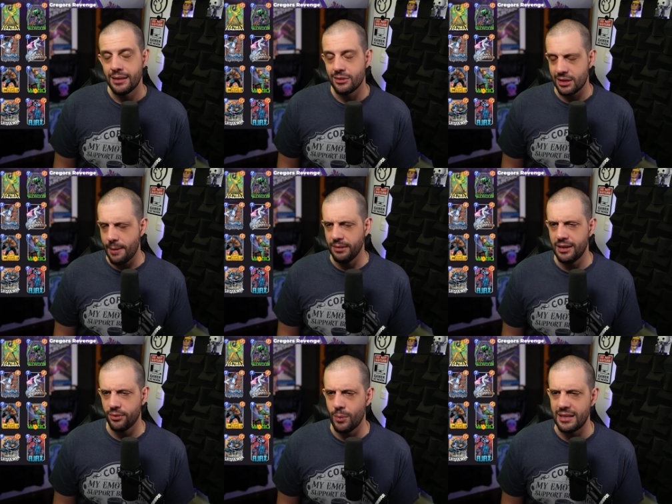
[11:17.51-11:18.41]
There's a couple of
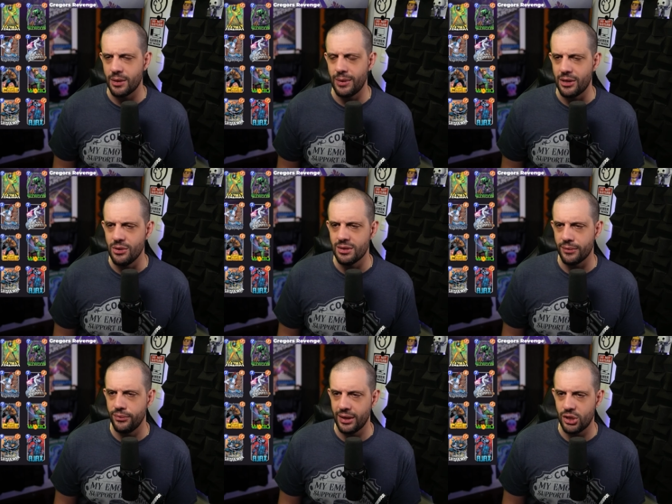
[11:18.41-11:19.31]
different ways that we can use
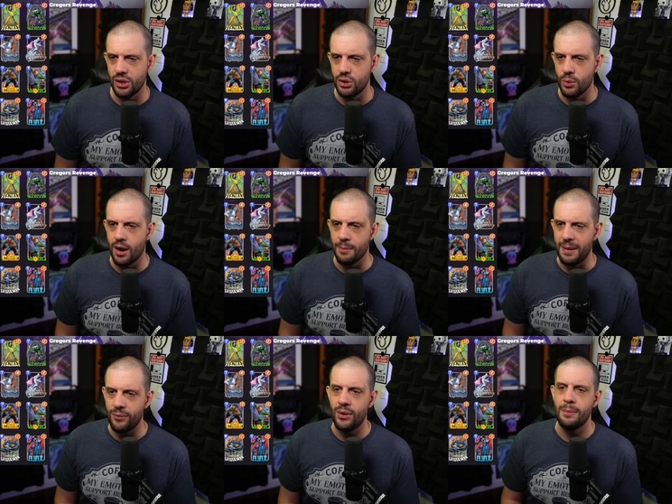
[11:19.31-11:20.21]
Affliction to our
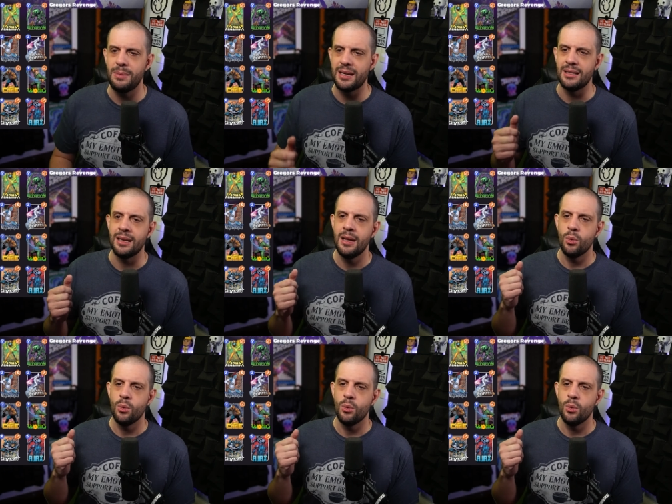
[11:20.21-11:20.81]
benefit because